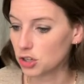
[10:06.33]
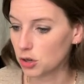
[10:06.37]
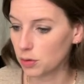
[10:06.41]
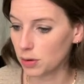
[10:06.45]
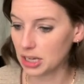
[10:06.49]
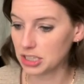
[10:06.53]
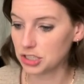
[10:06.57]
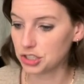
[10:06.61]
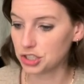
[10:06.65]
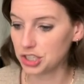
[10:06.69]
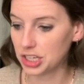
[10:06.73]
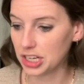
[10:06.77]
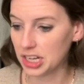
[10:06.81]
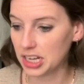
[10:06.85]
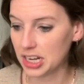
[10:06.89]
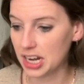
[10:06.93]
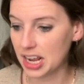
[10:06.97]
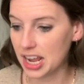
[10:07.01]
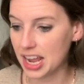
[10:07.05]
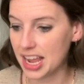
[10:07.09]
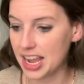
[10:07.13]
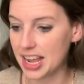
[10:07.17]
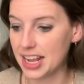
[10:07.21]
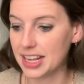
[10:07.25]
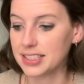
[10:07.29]
question
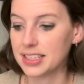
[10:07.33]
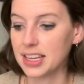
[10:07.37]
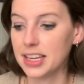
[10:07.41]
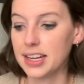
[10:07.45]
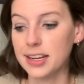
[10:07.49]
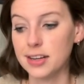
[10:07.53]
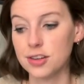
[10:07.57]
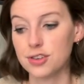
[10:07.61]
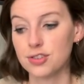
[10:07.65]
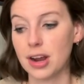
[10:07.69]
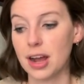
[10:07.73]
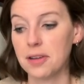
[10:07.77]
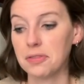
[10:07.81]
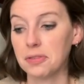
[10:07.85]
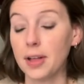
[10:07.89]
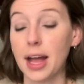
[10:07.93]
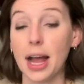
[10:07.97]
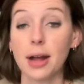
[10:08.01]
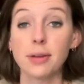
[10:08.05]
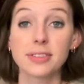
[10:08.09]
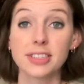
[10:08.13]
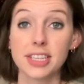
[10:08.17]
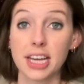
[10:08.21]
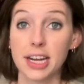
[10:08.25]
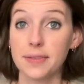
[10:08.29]
is, any travel
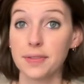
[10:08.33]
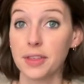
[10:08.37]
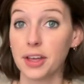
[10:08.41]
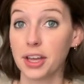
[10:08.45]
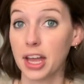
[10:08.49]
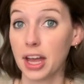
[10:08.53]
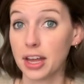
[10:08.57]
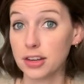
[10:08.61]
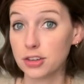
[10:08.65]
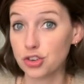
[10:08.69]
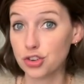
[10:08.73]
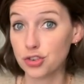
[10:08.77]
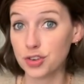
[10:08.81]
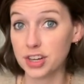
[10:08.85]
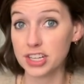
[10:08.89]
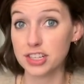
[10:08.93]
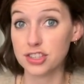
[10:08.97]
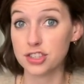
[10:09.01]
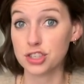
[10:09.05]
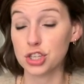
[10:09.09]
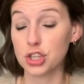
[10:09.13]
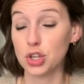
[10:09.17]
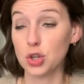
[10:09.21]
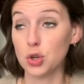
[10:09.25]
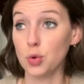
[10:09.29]
outside of the country
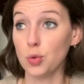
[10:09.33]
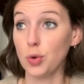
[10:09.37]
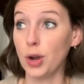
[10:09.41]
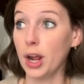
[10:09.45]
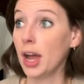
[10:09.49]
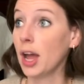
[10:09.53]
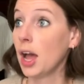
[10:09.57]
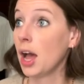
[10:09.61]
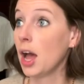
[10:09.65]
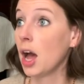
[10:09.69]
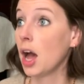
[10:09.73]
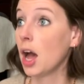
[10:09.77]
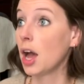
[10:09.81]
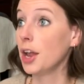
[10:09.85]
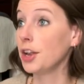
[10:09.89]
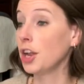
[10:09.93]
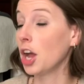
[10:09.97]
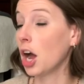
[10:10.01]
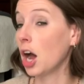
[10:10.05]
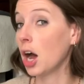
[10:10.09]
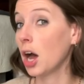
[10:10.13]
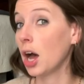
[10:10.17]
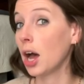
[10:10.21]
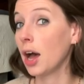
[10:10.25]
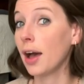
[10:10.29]
soon?
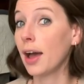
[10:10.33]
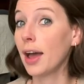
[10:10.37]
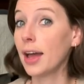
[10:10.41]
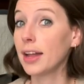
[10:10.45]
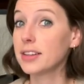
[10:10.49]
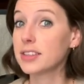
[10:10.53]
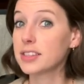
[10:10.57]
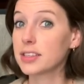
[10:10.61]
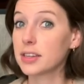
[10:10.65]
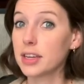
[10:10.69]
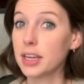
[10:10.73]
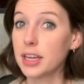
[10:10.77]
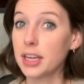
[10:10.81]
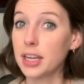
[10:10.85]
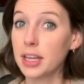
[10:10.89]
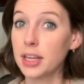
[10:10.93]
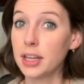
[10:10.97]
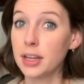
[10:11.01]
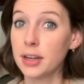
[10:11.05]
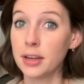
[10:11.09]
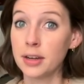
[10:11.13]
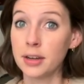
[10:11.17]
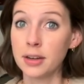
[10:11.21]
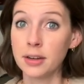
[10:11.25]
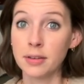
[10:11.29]
Not
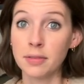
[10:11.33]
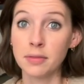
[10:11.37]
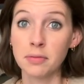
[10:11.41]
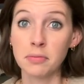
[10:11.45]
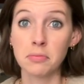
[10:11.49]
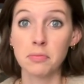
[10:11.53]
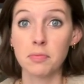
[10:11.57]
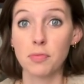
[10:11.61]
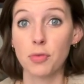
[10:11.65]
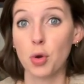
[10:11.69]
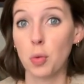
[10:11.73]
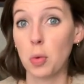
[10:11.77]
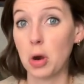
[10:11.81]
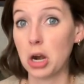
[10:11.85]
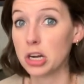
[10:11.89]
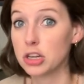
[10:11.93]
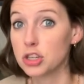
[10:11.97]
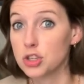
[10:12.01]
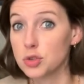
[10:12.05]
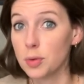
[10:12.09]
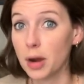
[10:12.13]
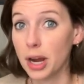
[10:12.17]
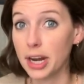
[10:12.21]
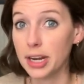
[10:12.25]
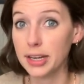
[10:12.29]
in the
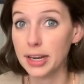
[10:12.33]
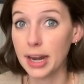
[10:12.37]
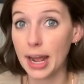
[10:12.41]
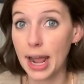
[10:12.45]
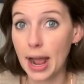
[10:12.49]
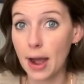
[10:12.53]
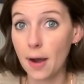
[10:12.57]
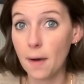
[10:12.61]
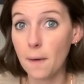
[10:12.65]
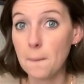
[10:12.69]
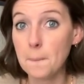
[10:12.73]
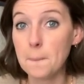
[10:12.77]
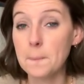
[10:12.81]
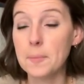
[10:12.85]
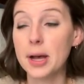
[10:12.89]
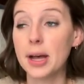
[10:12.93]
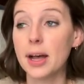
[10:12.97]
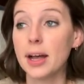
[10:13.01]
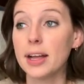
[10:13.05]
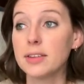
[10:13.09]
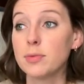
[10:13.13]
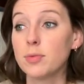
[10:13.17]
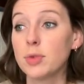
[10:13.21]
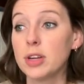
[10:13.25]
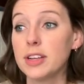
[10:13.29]
works right now,
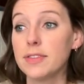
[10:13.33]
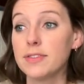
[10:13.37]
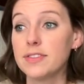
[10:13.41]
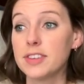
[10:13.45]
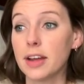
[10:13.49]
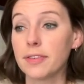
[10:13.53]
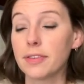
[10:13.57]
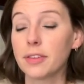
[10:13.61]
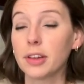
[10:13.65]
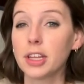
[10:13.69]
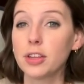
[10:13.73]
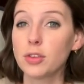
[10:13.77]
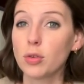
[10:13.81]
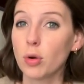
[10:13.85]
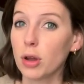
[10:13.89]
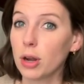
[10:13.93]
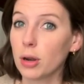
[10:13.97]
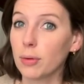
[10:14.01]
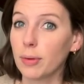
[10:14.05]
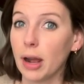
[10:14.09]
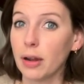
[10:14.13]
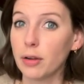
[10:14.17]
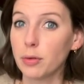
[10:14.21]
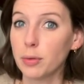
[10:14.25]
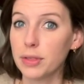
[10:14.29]
but we've definitely toyed
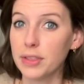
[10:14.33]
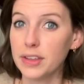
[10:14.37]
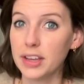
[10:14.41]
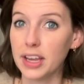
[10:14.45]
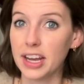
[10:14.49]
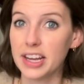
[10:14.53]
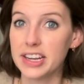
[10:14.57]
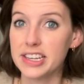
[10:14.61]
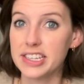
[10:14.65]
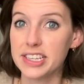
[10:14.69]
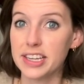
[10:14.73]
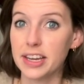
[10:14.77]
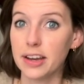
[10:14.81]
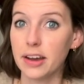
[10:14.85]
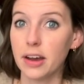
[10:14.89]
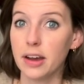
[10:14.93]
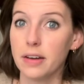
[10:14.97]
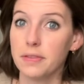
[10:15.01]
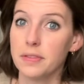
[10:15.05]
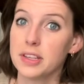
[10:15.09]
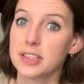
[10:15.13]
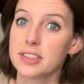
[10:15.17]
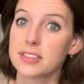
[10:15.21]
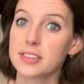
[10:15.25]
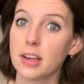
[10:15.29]
around with the idea
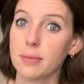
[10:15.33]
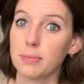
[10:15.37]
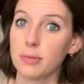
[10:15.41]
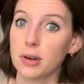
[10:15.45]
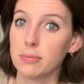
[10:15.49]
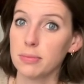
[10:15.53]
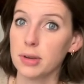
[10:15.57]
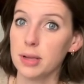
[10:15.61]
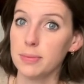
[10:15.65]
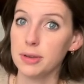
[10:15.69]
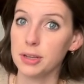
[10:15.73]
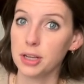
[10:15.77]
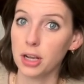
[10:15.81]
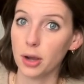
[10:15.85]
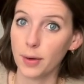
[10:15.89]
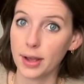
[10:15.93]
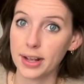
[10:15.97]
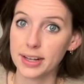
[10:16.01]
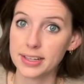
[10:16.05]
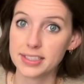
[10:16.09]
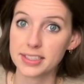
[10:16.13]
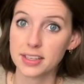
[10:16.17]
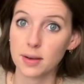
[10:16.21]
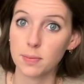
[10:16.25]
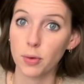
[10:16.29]
of this summer maybe
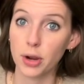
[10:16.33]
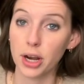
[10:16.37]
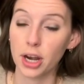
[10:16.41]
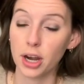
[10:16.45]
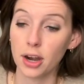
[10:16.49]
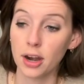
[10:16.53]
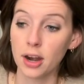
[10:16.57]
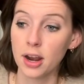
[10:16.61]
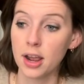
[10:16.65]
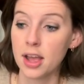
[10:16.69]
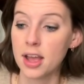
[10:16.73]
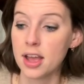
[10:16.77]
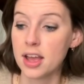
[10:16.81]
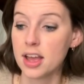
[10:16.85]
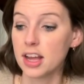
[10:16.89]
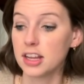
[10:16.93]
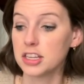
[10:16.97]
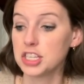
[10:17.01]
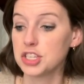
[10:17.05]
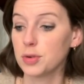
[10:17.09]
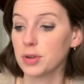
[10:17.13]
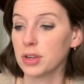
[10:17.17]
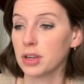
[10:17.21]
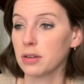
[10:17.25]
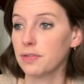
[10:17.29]
going somewhere
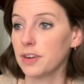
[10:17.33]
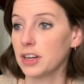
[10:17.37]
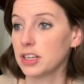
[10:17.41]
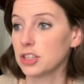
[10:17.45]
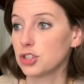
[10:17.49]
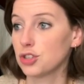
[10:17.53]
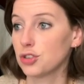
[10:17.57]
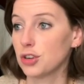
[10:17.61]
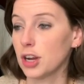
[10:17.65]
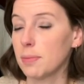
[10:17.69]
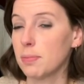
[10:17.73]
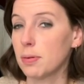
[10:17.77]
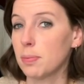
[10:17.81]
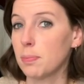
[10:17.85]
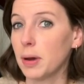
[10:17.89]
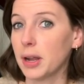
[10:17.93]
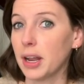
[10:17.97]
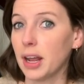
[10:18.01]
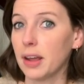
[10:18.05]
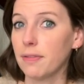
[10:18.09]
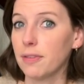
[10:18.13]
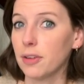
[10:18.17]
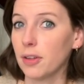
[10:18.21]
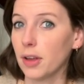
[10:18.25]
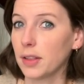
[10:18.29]
and doing a fun trip, but
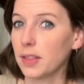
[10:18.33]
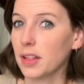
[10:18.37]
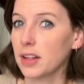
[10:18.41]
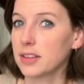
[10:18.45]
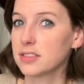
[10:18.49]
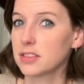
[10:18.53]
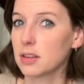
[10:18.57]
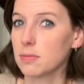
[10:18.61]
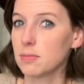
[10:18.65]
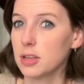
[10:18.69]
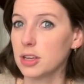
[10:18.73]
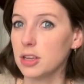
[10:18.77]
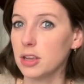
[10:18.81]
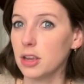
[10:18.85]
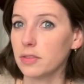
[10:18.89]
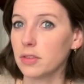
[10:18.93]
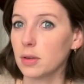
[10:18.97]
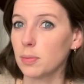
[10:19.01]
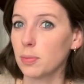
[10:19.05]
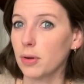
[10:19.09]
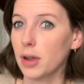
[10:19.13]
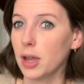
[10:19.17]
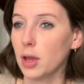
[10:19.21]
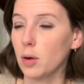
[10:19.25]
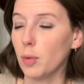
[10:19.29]
I feel like that's something you have to
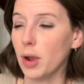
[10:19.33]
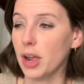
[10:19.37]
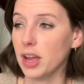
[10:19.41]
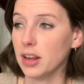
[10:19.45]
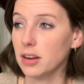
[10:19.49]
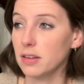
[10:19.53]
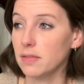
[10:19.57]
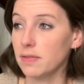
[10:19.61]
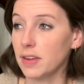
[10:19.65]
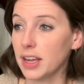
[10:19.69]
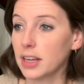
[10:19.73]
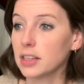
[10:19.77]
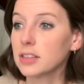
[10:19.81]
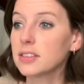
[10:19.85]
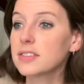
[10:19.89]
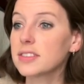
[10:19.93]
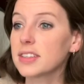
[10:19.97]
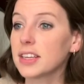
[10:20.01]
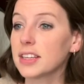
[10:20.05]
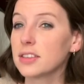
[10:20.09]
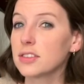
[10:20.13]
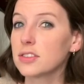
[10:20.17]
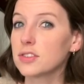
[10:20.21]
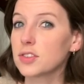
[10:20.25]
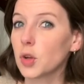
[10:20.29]
plan way in advance,
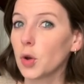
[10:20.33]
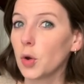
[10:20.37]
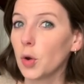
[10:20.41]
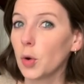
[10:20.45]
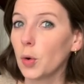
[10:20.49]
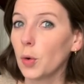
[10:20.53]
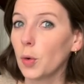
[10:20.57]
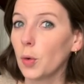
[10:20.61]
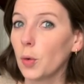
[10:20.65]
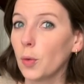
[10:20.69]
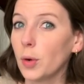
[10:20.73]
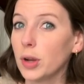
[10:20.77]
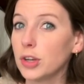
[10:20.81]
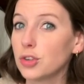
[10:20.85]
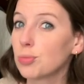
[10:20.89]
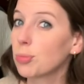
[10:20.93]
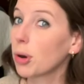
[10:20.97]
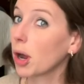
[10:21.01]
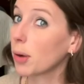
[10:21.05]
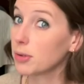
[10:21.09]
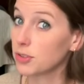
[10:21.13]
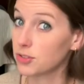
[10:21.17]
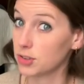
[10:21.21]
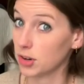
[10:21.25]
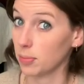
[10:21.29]
and so we should
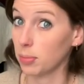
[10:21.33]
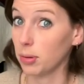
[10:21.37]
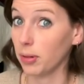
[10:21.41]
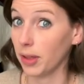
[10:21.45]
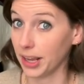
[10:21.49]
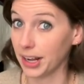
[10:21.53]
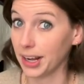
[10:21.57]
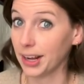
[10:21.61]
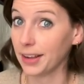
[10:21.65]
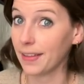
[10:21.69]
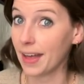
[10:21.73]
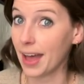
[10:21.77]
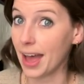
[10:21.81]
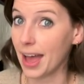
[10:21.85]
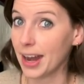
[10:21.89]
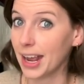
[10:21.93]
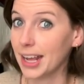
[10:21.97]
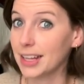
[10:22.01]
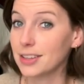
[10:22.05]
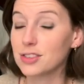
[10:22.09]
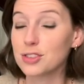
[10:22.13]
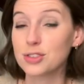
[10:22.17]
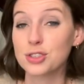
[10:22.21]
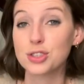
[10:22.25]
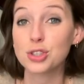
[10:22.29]
probably start planning that.
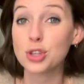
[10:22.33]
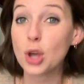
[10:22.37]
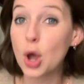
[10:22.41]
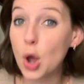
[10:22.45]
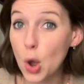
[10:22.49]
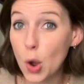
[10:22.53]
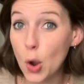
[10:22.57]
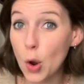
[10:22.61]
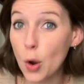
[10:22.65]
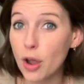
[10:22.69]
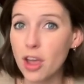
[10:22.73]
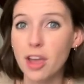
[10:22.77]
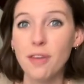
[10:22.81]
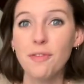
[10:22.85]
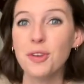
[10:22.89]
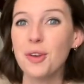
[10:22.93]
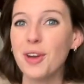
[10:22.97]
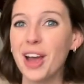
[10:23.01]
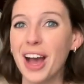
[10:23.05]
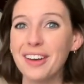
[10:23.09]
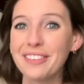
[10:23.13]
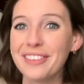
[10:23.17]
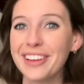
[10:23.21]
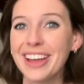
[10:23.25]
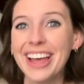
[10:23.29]
And so if you
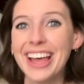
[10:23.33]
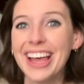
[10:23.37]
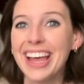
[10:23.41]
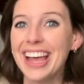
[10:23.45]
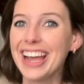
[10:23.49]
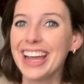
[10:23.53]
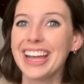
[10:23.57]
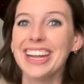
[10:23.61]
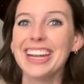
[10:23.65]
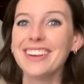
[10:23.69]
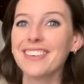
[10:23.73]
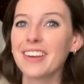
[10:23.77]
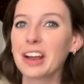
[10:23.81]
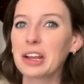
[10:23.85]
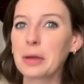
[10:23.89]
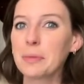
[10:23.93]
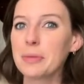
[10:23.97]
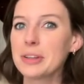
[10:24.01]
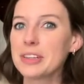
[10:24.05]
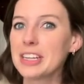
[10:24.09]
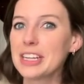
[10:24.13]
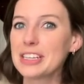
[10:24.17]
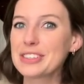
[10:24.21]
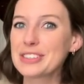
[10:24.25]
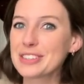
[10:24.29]
have any
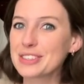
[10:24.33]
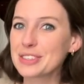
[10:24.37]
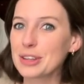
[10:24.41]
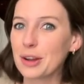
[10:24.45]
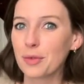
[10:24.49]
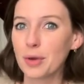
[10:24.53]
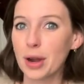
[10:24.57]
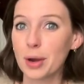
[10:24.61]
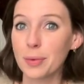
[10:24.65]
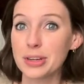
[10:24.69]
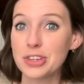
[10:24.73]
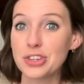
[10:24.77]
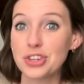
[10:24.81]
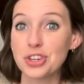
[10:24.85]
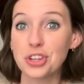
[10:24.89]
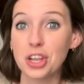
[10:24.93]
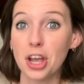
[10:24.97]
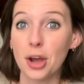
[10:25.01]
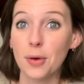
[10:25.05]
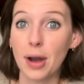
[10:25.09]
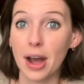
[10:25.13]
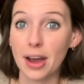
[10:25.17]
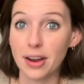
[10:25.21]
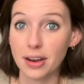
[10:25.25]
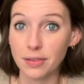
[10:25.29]
recommendations on where we should
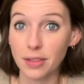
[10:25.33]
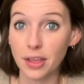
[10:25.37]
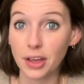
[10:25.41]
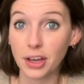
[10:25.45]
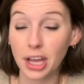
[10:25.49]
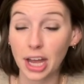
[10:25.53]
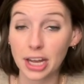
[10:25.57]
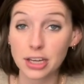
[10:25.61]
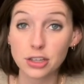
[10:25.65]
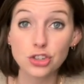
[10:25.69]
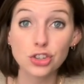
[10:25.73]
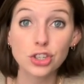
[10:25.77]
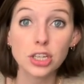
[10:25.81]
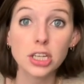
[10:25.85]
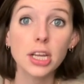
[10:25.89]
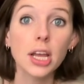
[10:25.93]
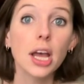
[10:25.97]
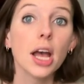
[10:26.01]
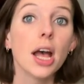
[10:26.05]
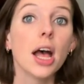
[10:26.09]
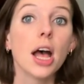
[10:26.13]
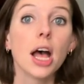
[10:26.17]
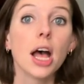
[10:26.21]
go out of the country,